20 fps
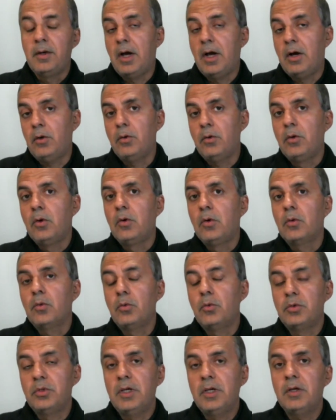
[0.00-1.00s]
Now,
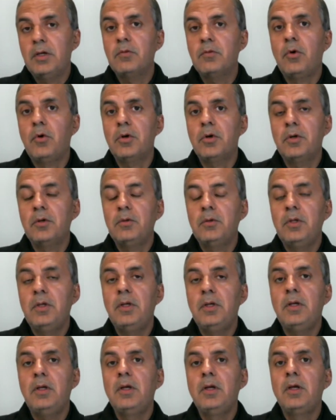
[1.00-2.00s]
could they have gotten
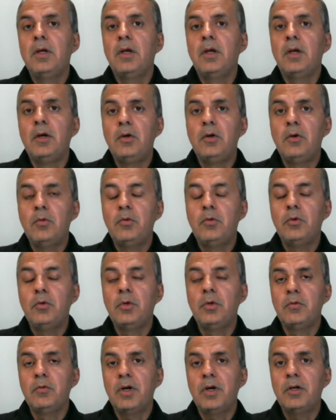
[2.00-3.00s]
the
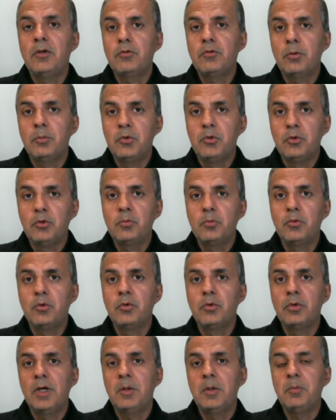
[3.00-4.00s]
interview invites from those
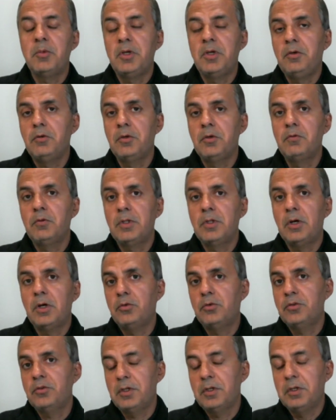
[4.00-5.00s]
programs even
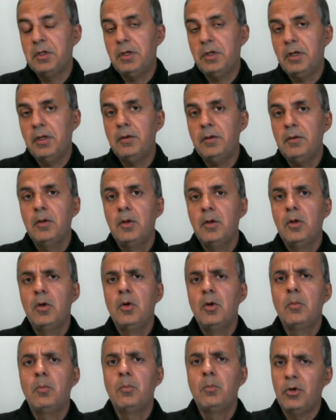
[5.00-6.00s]
without signaling?
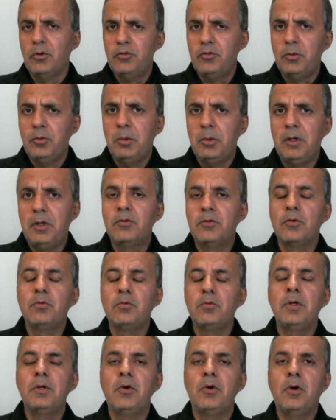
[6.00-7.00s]
Possibly.
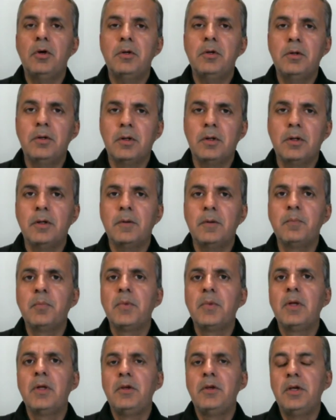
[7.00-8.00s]
So we are not
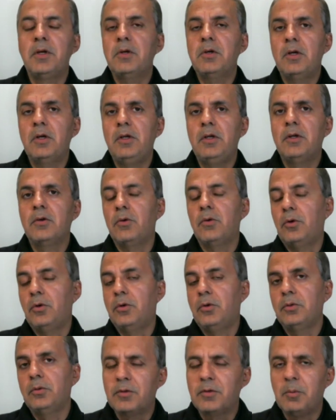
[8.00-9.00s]
yet clear
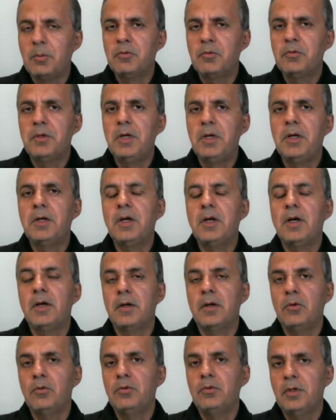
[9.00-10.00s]
on some of the
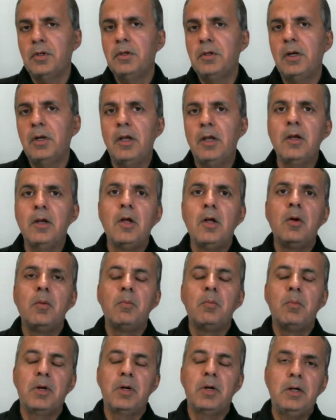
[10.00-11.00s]
data around signaling,
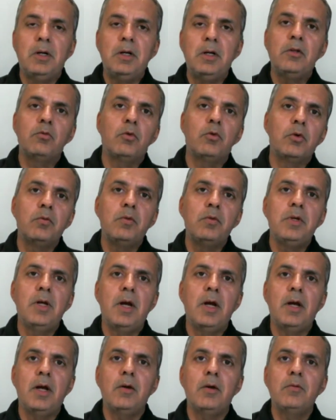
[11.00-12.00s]
but at least what we
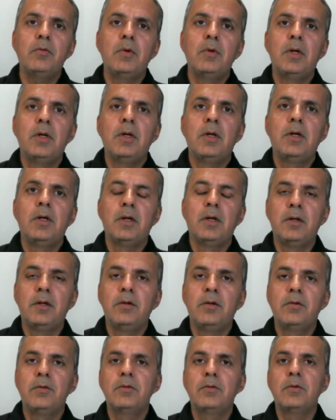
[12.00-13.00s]
have
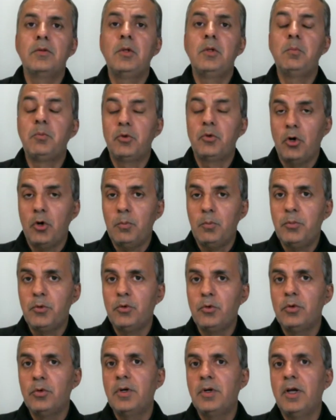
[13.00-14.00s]
is the top
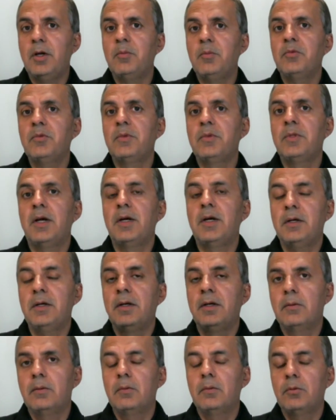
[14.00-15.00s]
programs that
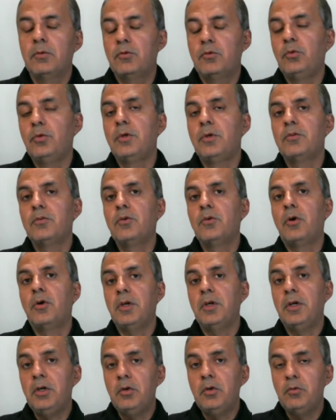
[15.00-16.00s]
students
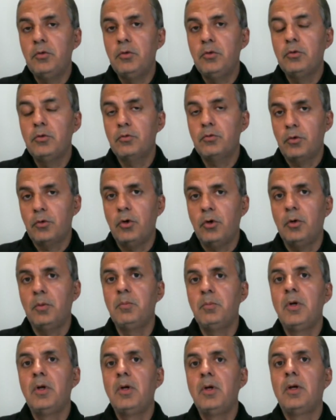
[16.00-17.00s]
got interviews
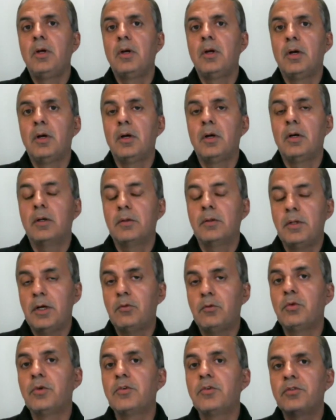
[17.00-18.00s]
from
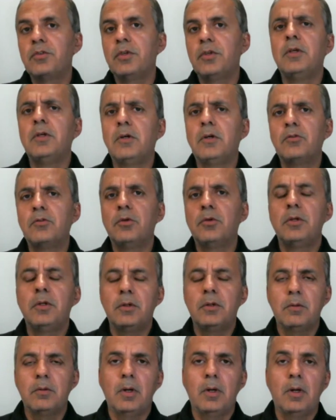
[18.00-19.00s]
that were signaled. So
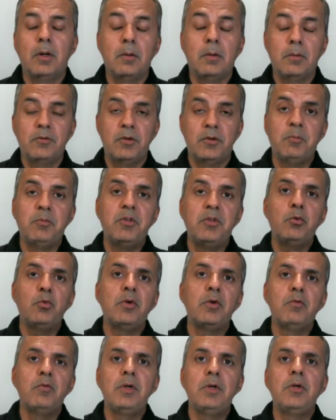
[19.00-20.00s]
in a
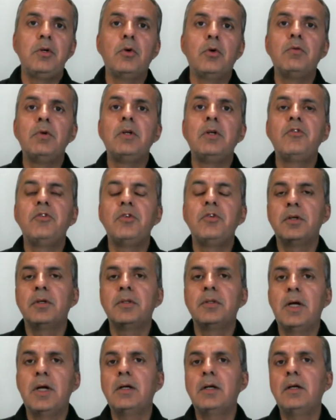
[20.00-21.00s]
subsequent video, we'll
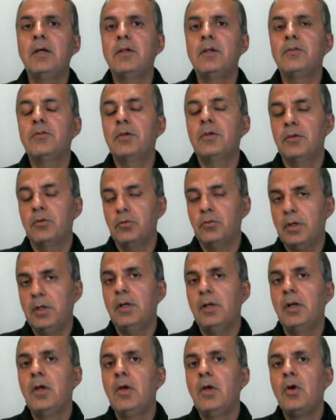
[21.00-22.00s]
share that list as
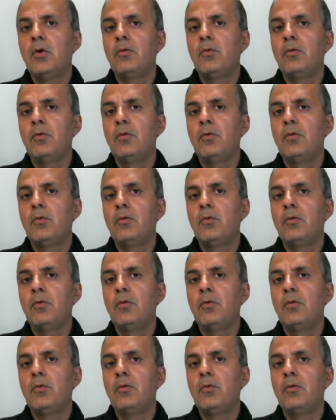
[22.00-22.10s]
well.